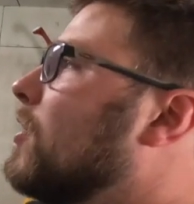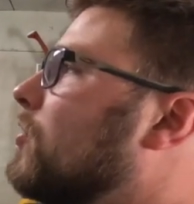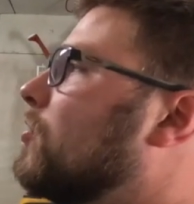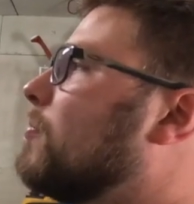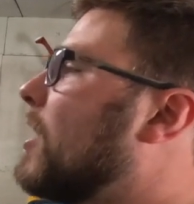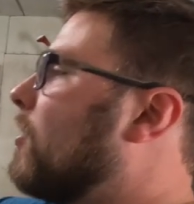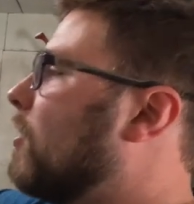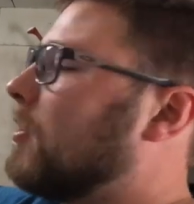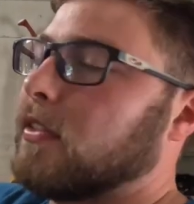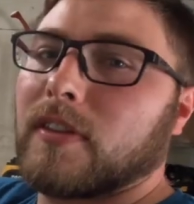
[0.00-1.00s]
to mount
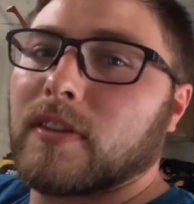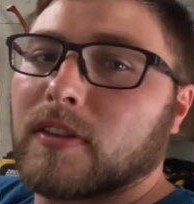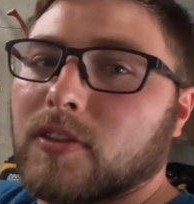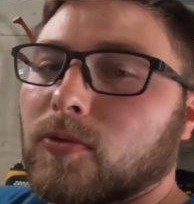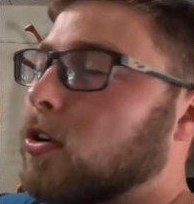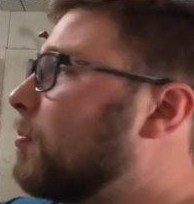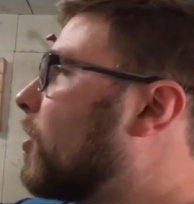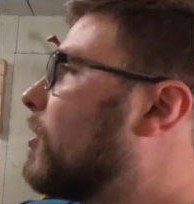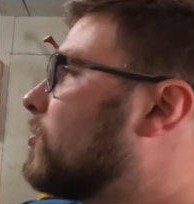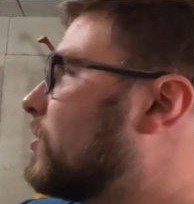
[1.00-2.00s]
on the roll
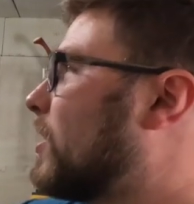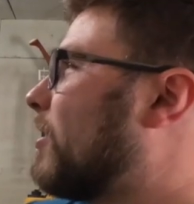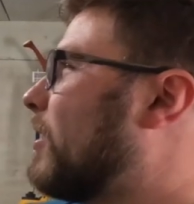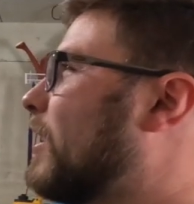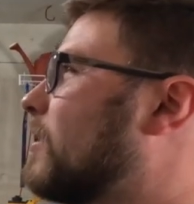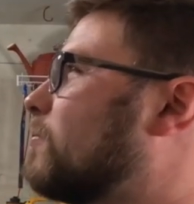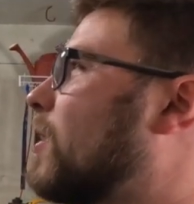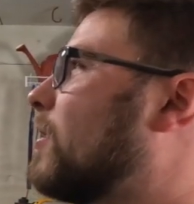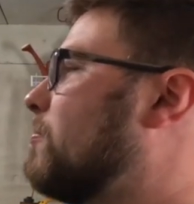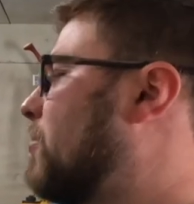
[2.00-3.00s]
bars, which I think is
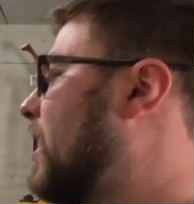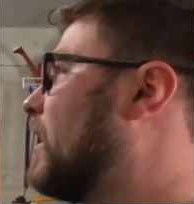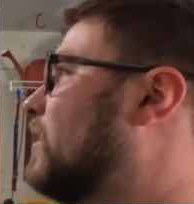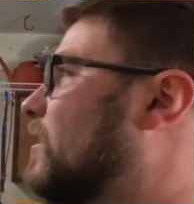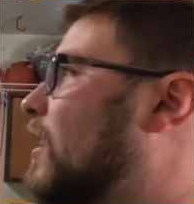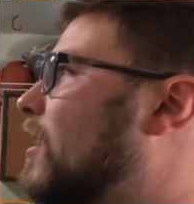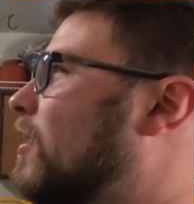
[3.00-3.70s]
probably best.